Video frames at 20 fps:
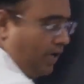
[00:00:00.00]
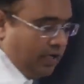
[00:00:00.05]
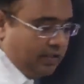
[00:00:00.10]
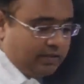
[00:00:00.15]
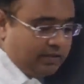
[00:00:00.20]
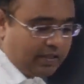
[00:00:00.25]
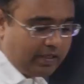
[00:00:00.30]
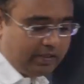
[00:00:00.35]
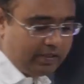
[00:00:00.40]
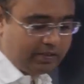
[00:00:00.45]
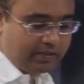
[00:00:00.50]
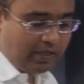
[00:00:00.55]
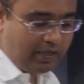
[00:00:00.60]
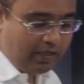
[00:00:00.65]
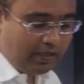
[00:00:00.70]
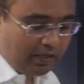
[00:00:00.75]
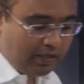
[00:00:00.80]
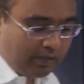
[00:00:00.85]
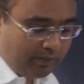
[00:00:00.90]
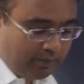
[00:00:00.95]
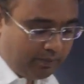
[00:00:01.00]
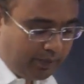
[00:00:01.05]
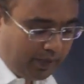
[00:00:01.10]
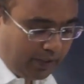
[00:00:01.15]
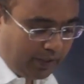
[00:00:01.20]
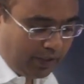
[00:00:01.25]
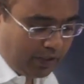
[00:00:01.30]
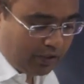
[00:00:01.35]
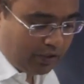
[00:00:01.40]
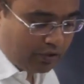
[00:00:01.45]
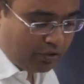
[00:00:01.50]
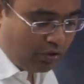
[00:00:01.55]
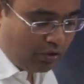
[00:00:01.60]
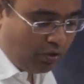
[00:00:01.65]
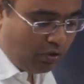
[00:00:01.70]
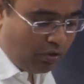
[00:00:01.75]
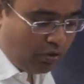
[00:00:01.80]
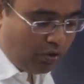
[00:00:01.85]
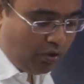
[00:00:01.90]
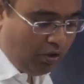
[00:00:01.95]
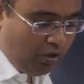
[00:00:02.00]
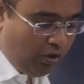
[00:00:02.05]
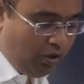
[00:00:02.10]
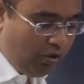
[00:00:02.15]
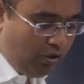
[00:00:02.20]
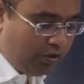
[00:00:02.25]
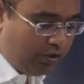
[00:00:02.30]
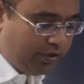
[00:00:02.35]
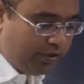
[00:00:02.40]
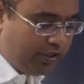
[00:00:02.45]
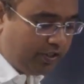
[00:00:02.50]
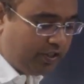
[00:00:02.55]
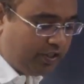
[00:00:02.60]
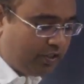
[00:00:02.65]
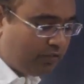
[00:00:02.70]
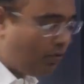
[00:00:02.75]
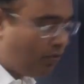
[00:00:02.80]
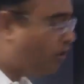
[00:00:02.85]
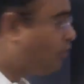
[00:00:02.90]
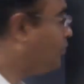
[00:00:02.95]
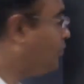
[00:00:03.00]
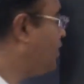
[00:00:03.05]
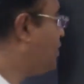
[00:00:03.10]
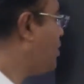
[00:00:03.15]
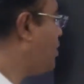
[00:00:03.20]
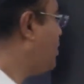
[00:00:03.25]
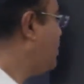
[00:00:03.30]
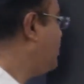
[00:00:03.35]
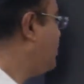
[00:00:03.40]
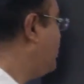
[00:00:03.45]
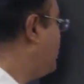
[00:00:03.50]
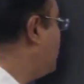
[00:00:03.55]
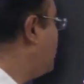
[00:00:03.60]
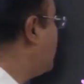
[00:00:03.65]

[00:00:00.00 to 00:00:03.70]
answer is the B. So this is what we can